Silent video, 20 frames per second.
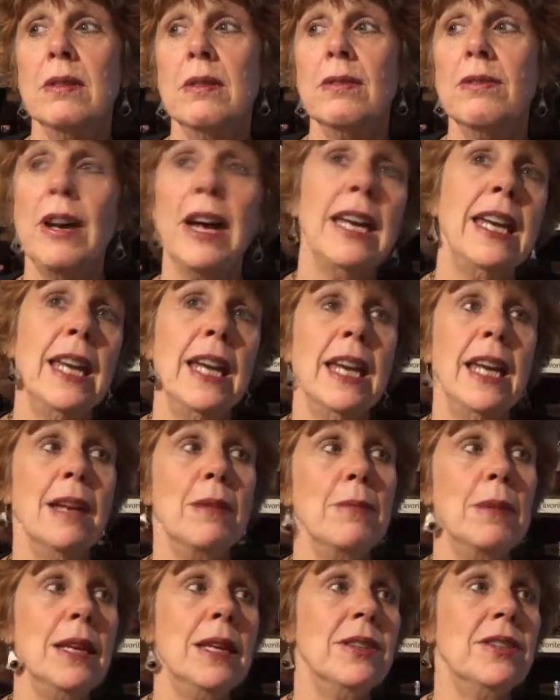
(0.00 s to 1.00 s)
Viking
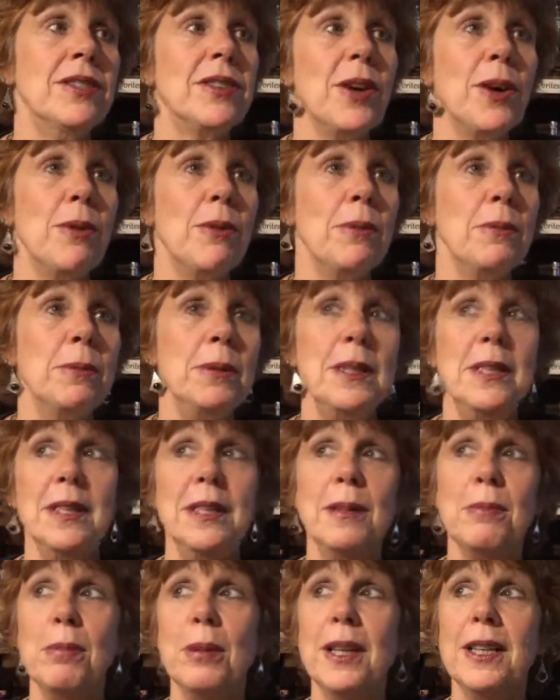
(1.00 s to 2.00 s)
in me. So when we
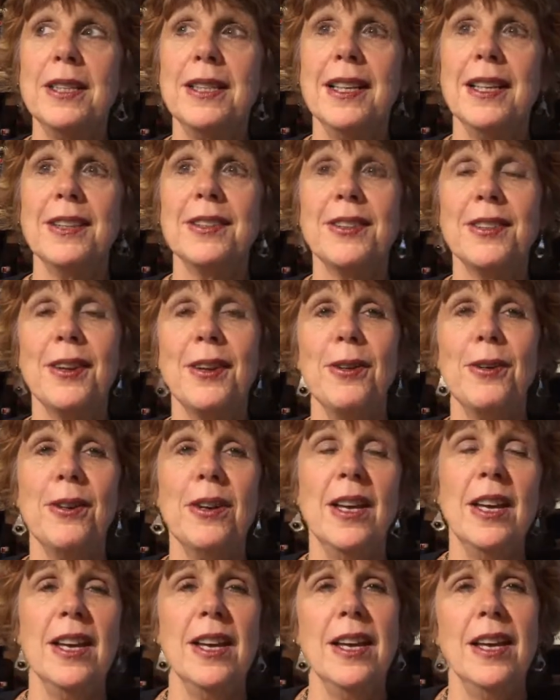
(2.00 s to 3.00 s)
did the blood test, so
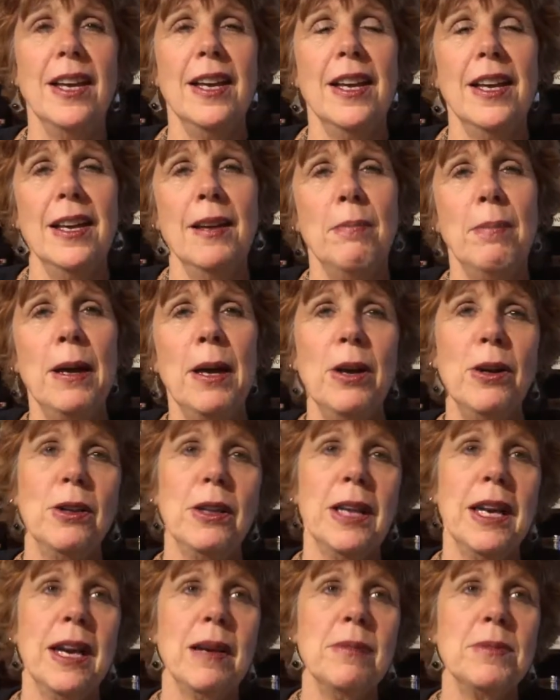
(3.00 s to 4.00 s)

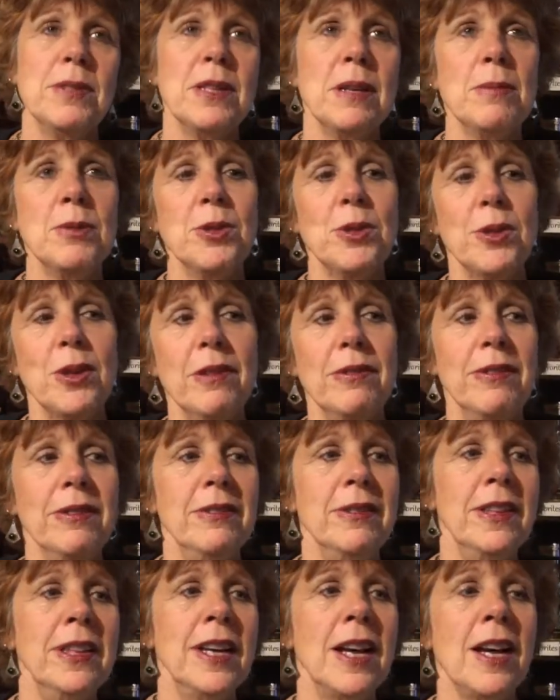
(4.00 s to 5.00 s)
apparently I'm
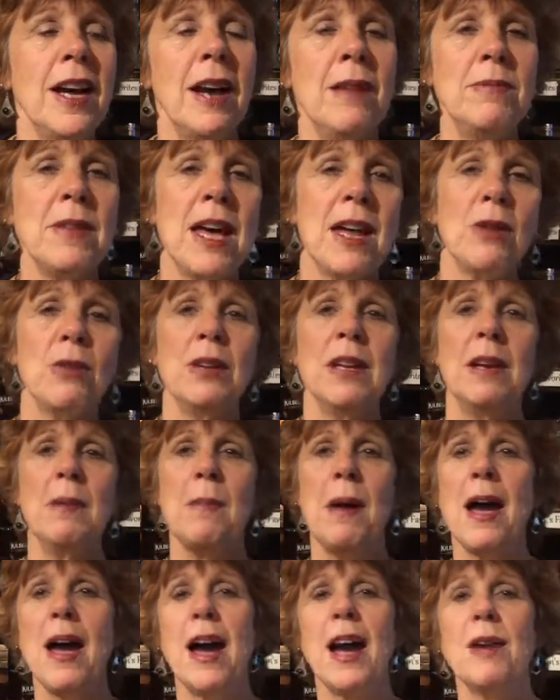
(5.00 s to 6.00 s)
not only am
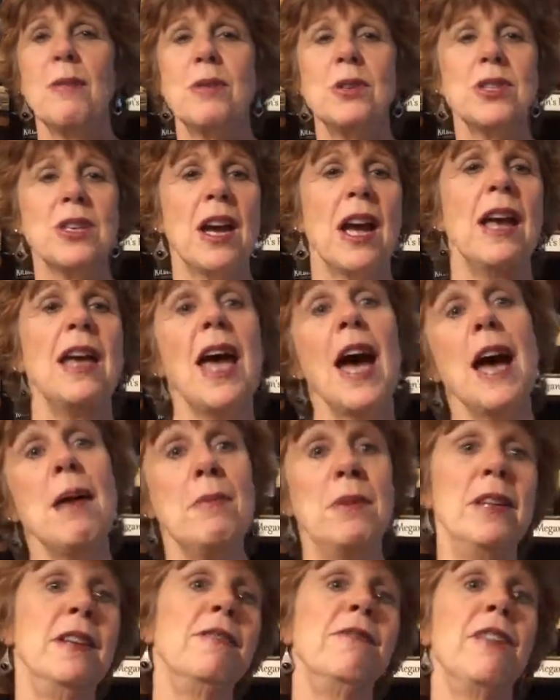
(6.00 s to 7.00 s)
I Irish, I'm
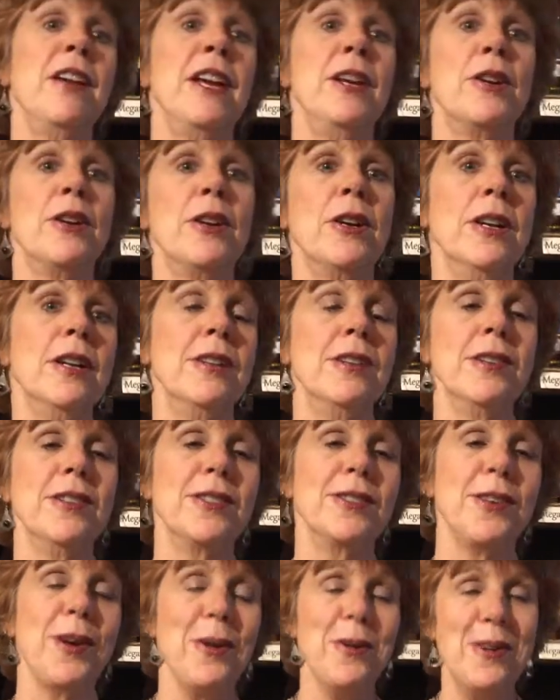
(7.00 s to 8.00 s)
an invader.
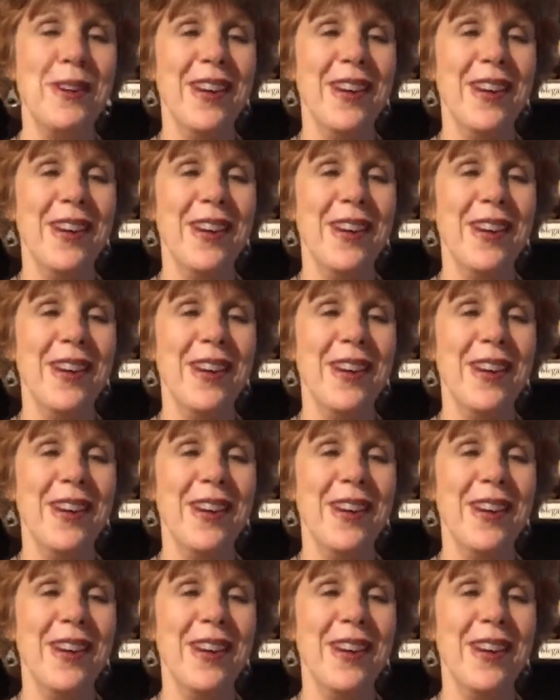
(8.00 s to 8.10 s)
So,